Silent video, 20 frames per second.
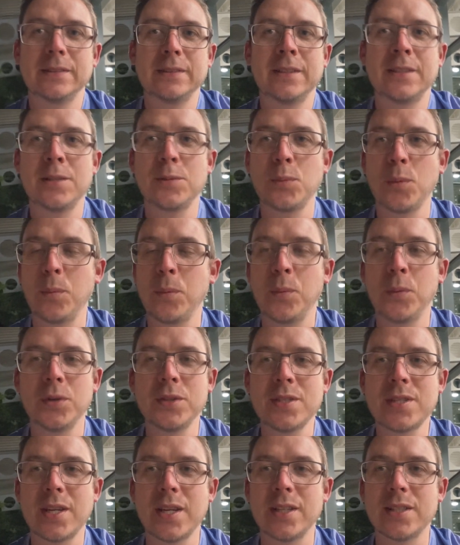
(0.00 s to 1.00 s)
This is what we
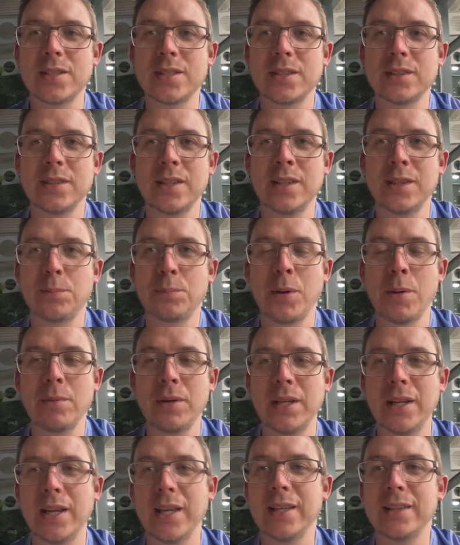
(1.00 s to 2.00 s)
wanted in the
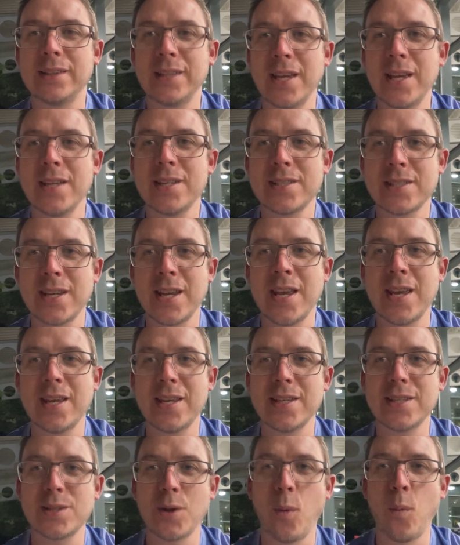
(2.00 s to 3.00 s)
Premier League. This
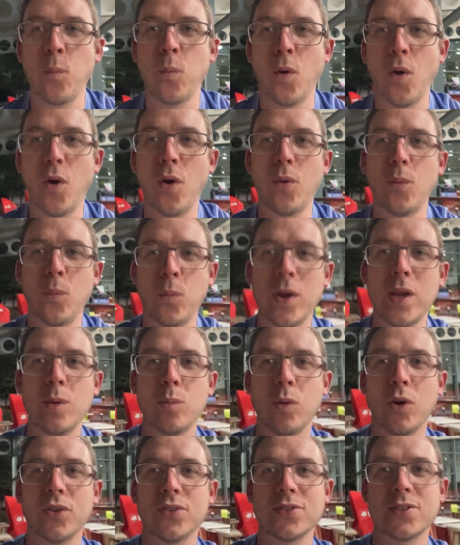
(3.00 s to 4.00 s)
is what we
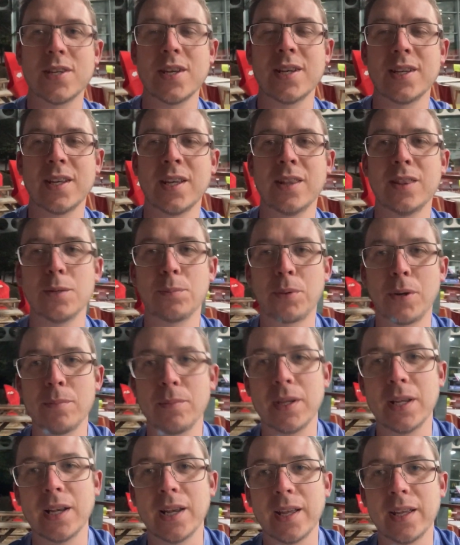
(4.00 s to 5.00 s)
wanted in the
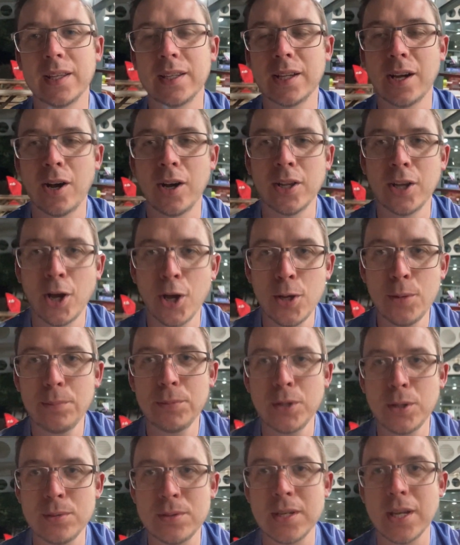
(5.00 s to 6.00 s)
Premier League. I hope
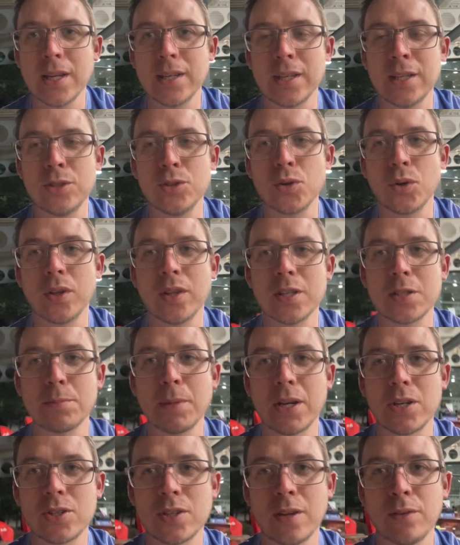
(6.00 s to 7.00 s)
you did enjoy this
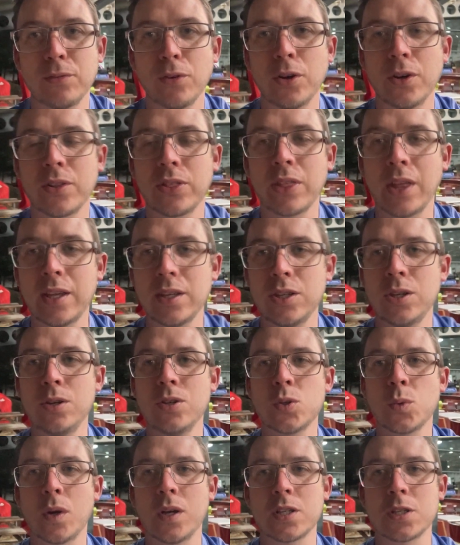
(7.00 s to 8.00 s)
Matchday vlog. Thank you
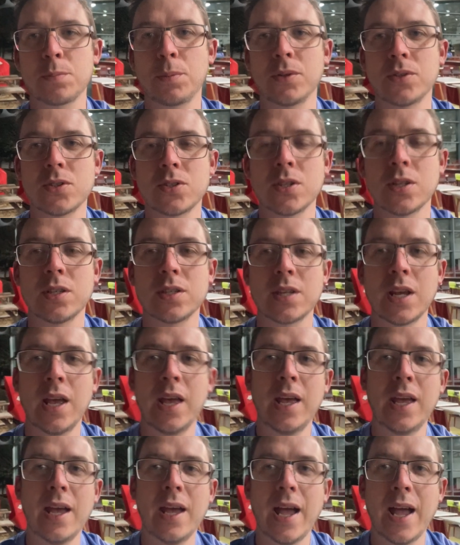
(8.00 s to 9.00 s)
to our sponsors,
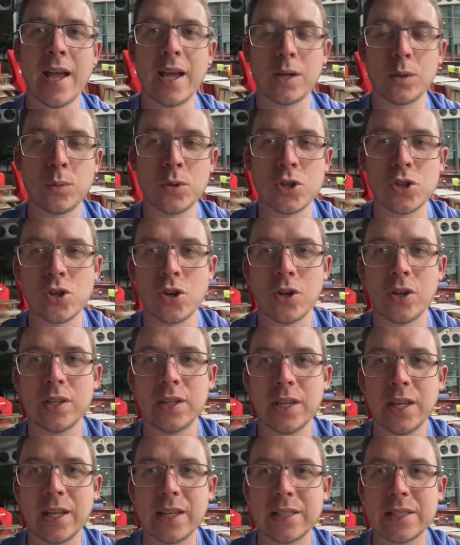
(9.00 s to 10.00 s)
Aqua
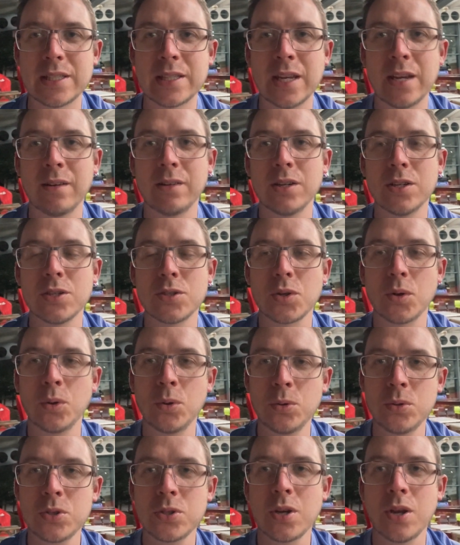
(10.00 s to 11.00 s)
Shine Exteriors.
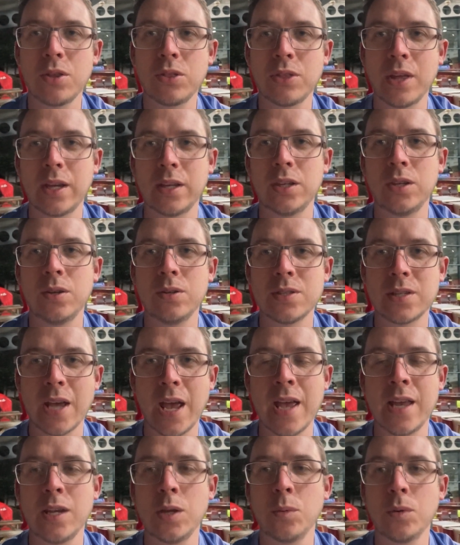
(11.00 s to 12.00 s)
Also, thank you to
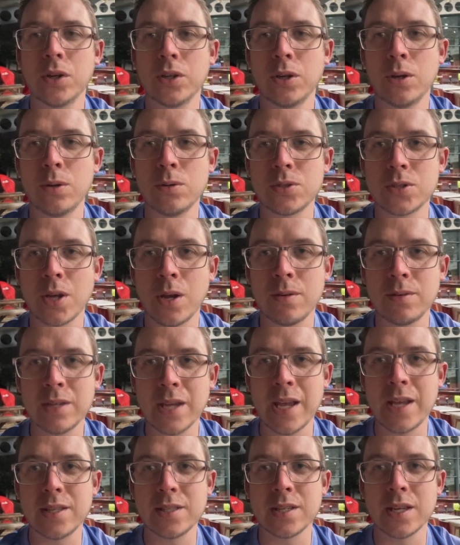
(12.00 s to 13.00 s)
anyone who's
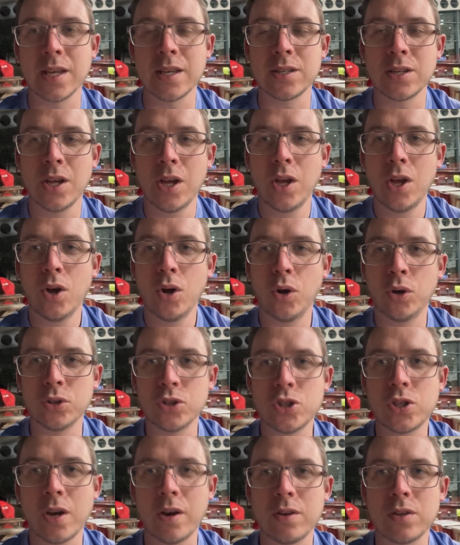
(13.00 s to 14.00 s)
donated
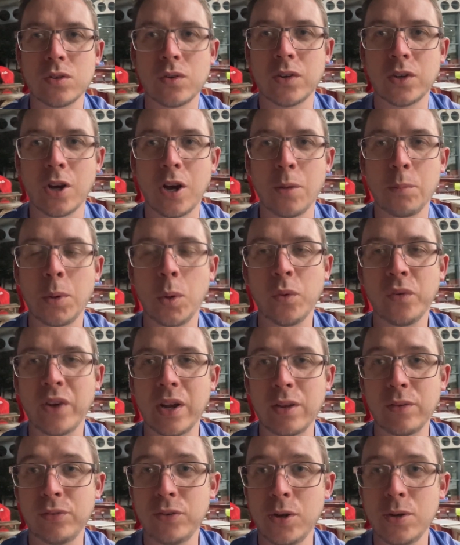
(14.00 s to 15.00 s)
on Cherries Red Army. We've
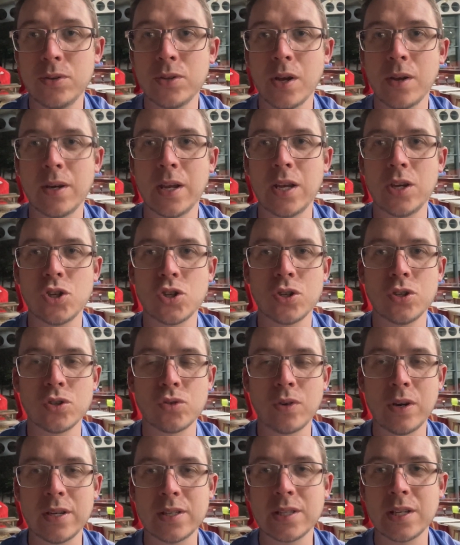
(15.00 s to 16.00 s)
had a few
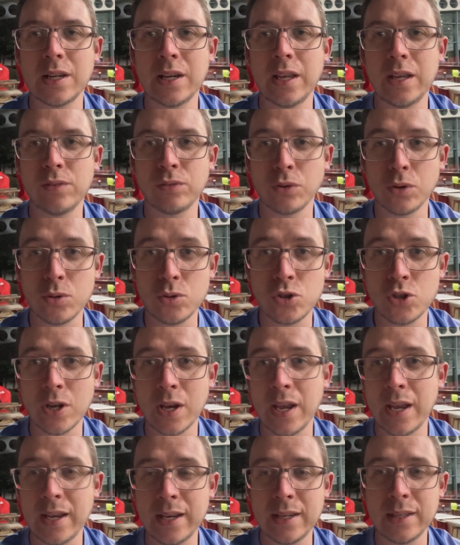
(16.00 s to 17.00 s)
donations recently through
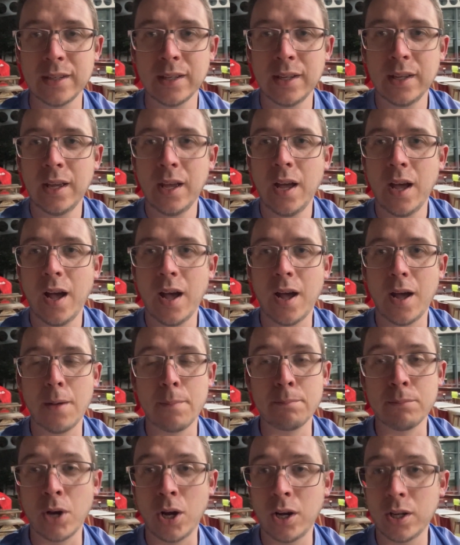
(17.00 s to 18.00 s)
Jean, uh,
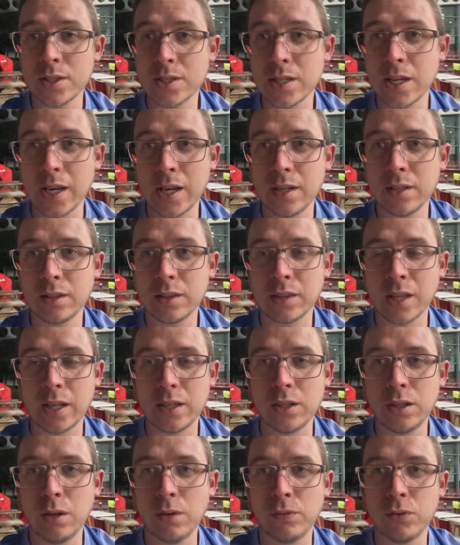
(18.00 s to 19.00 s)
Martin.
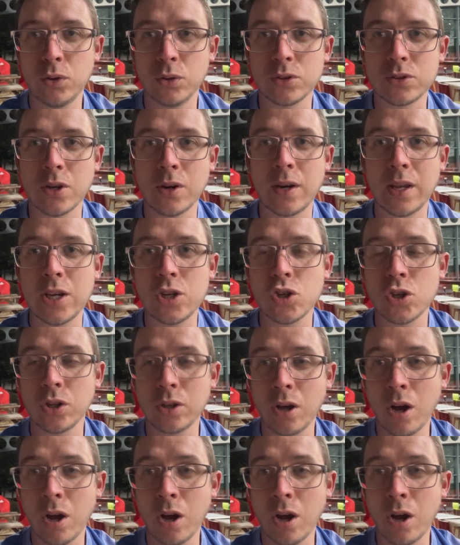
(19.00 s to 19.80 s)
Thank you for your donation.